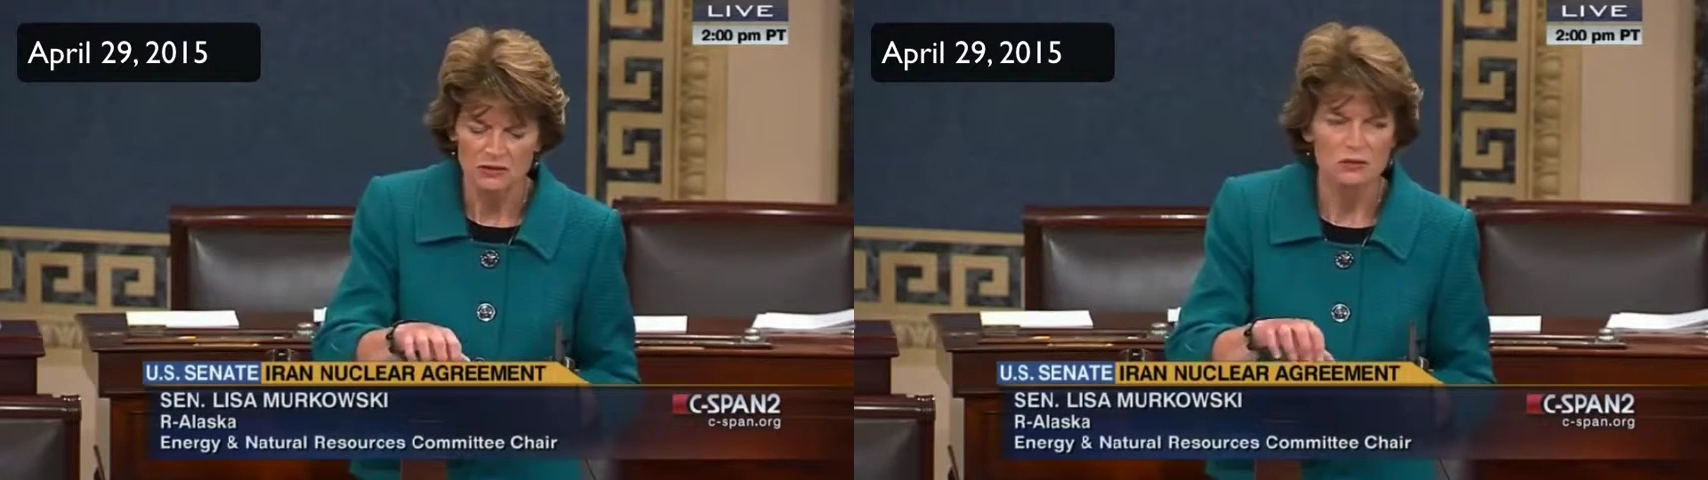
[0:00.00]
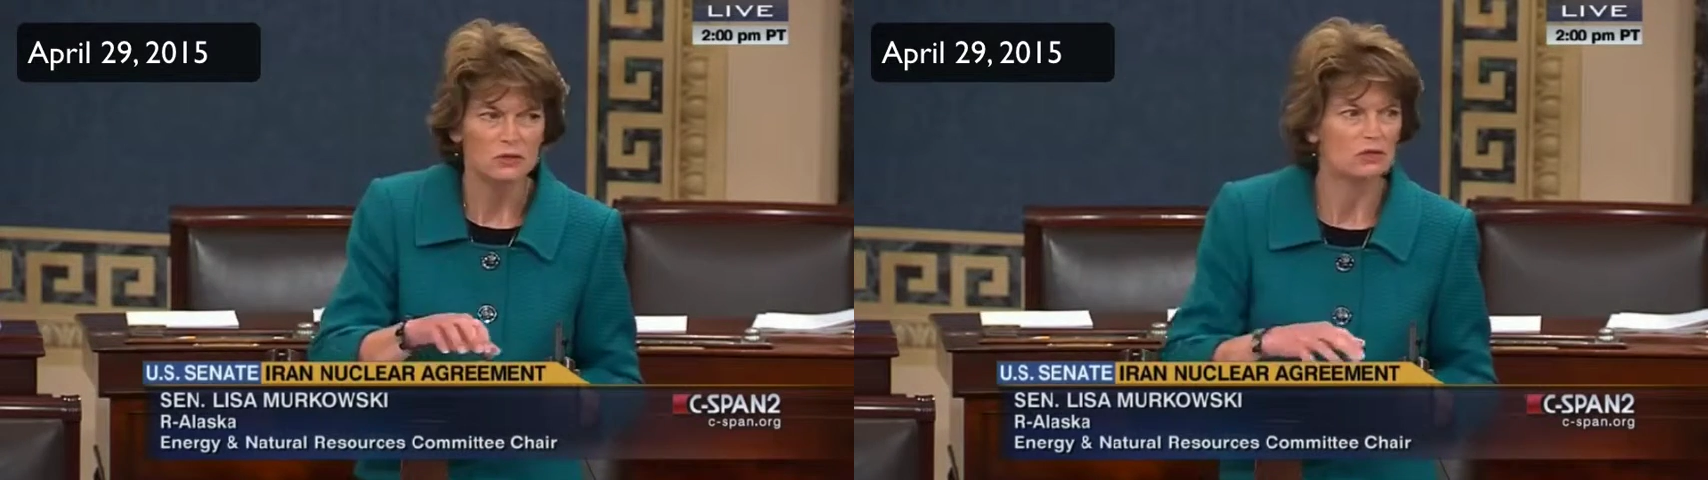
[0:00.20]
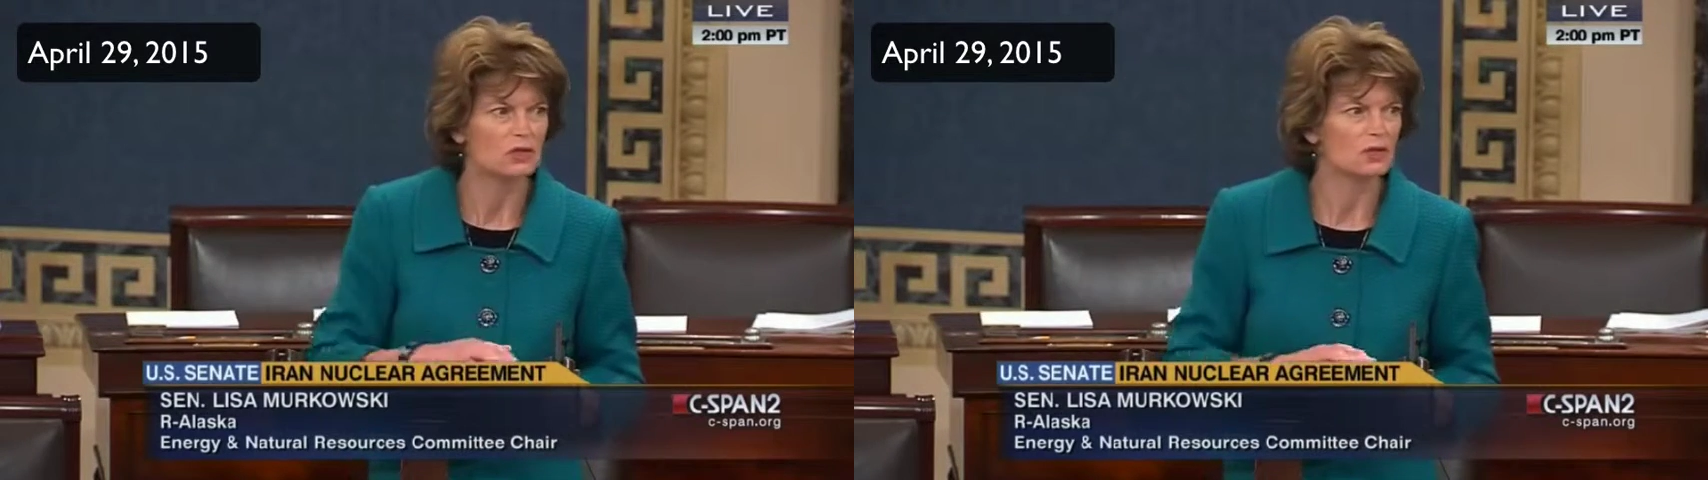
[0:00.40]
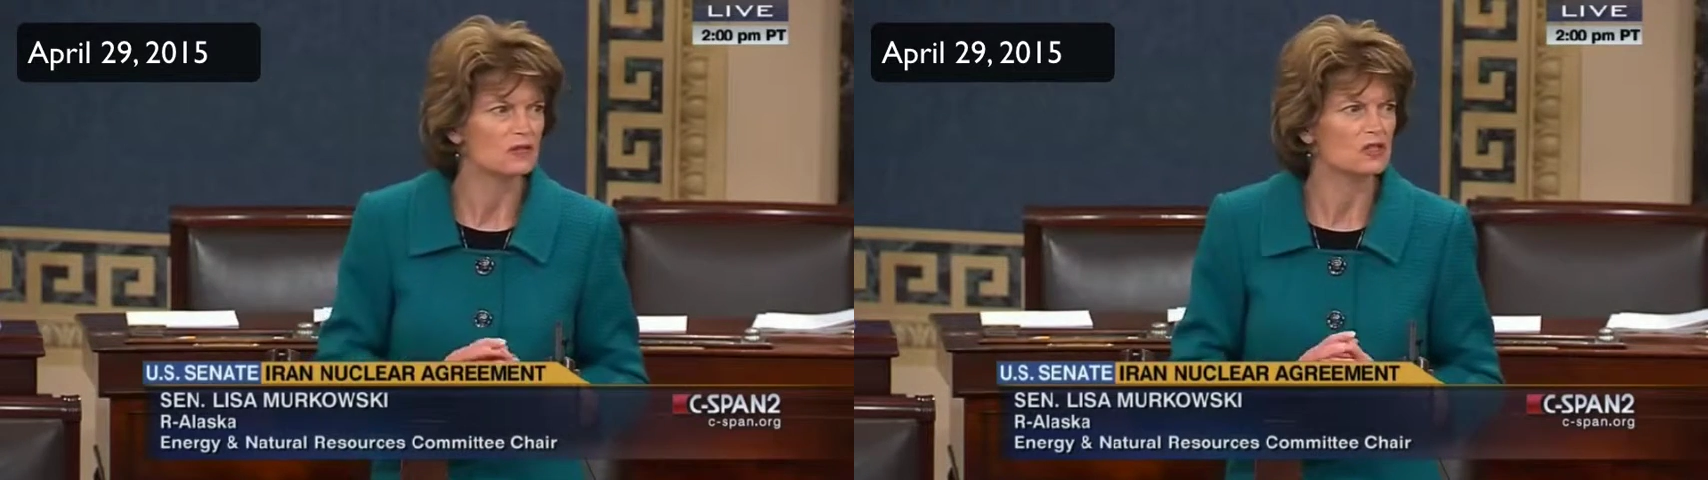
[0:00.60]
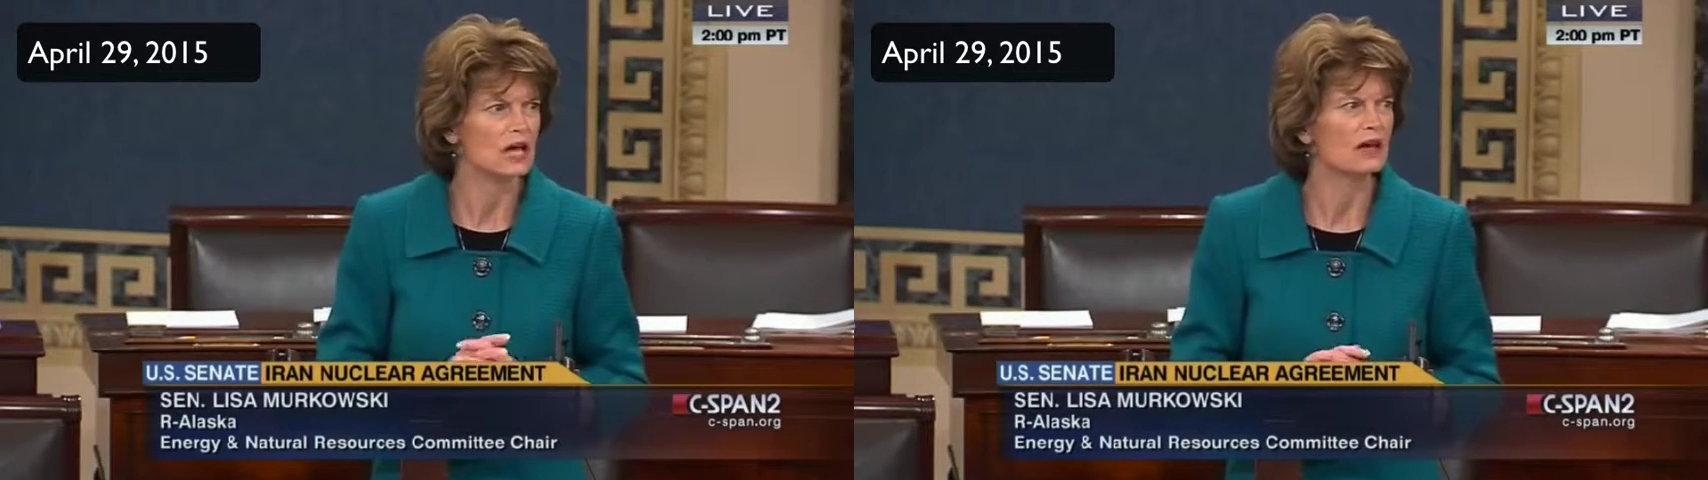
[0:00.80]
those who
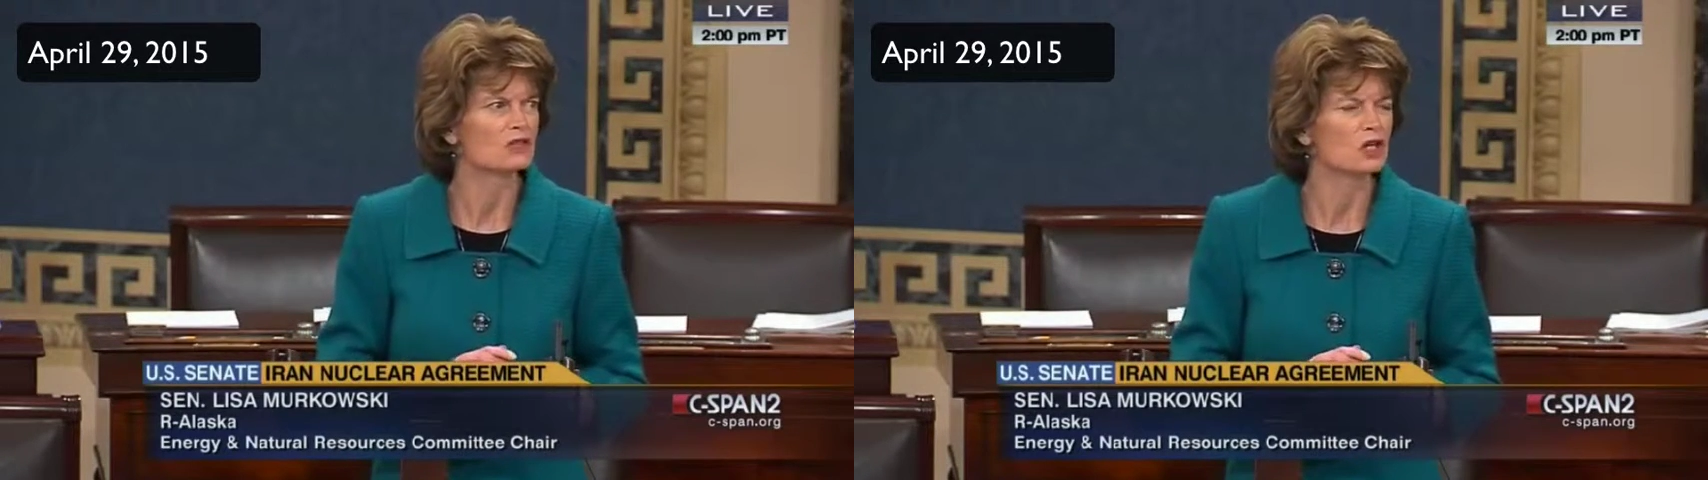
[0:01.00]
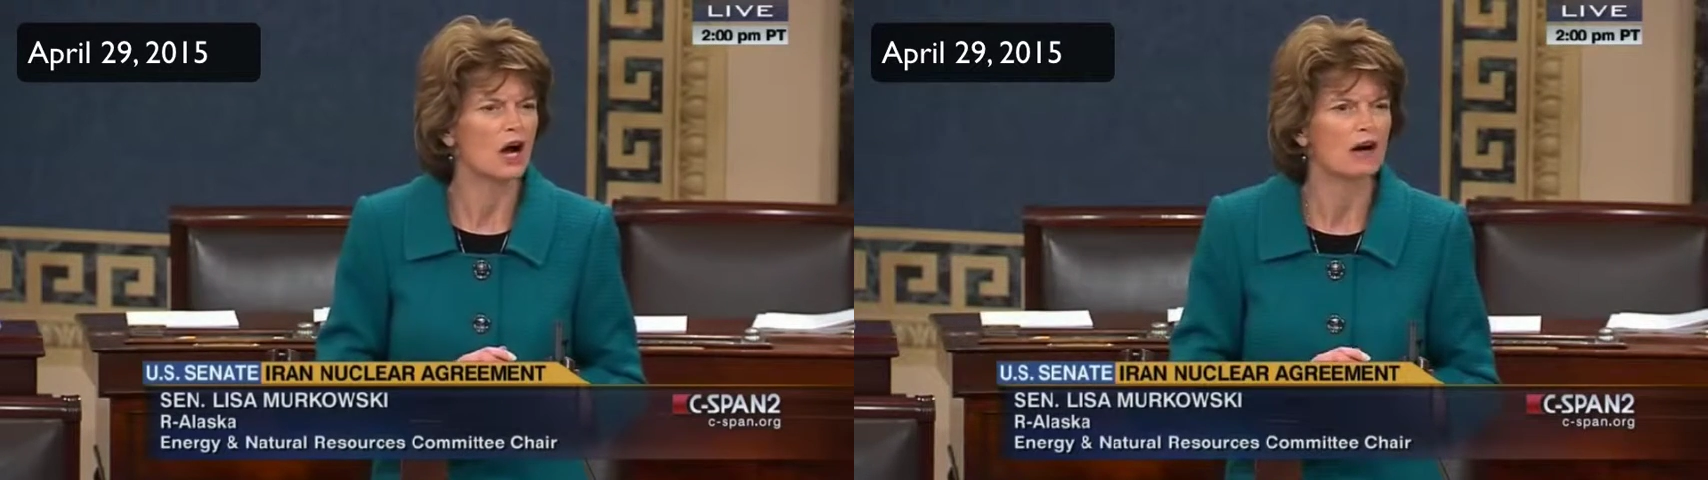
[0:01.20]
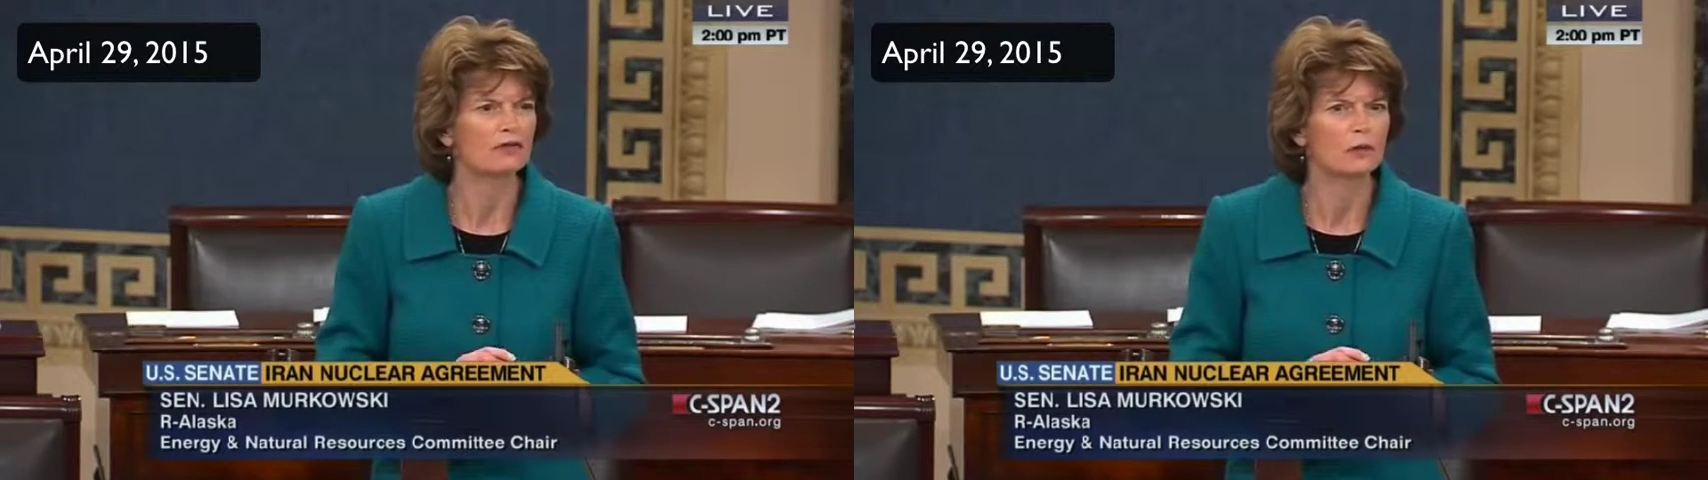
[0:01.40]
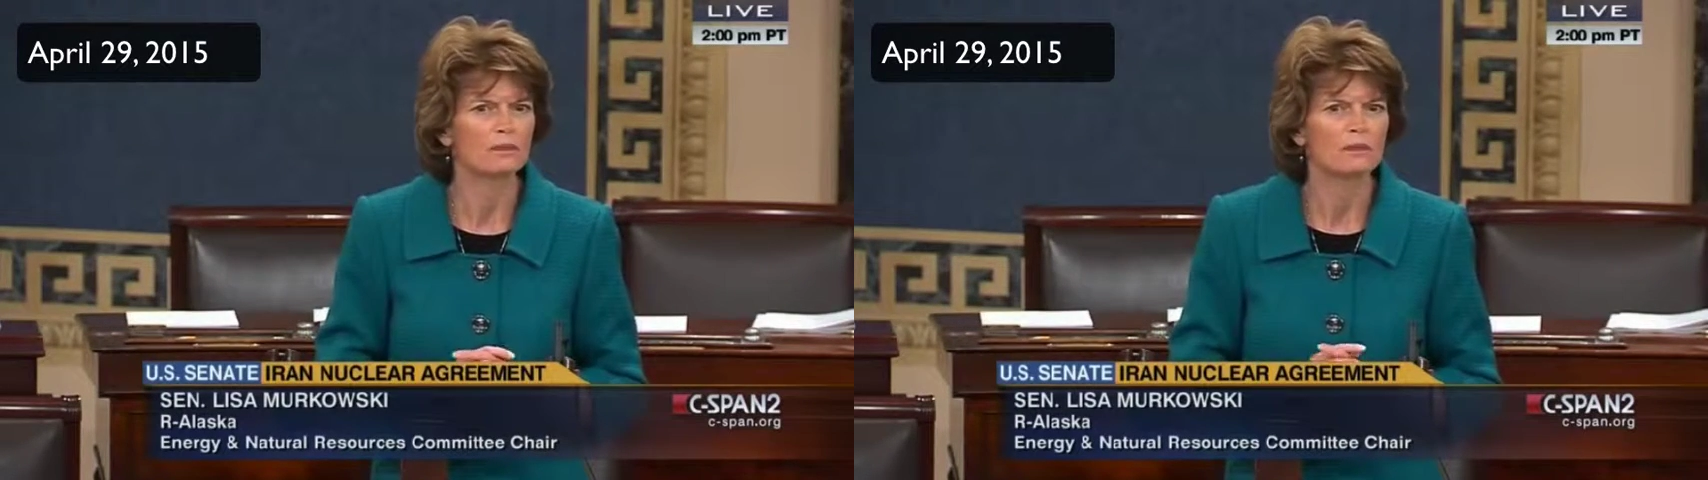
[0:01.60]
serve us have to offer,